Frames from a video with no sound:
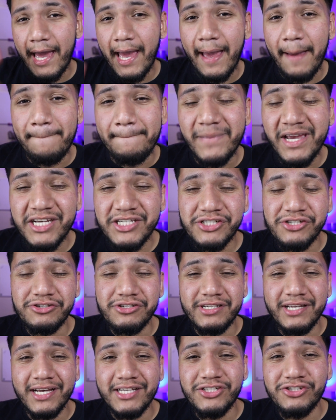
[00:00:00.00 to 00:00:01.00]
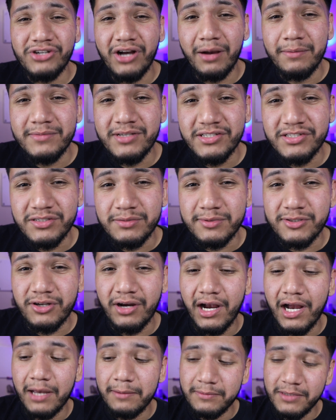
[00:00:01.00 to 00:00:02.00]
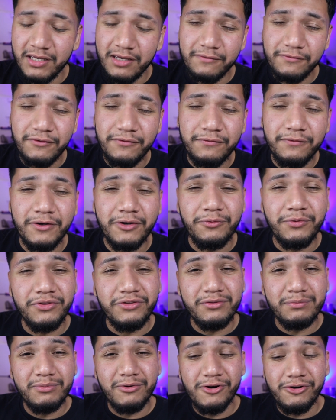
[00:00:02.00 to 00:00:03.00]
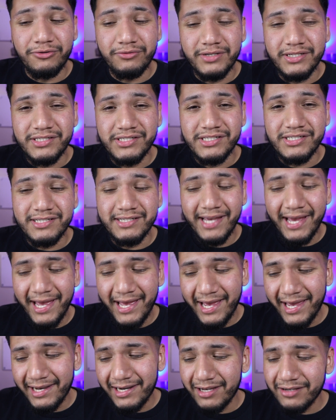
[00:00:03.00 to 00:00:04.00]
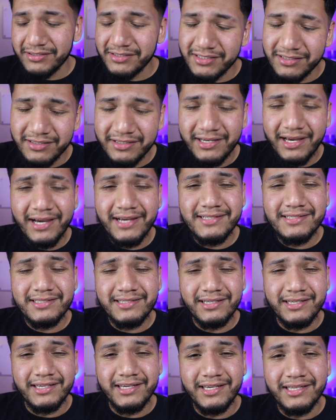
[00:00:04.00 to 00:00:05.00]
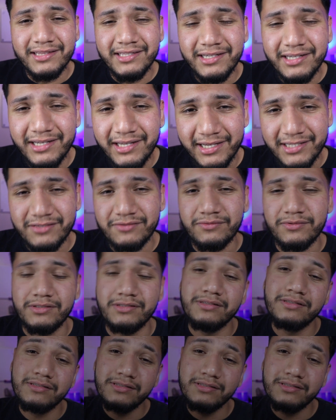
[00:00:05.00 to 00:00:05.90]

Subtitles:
And make sure you guys drop me a subscribe if you fuck with your boy Richie, and I'll see you guys in the next one.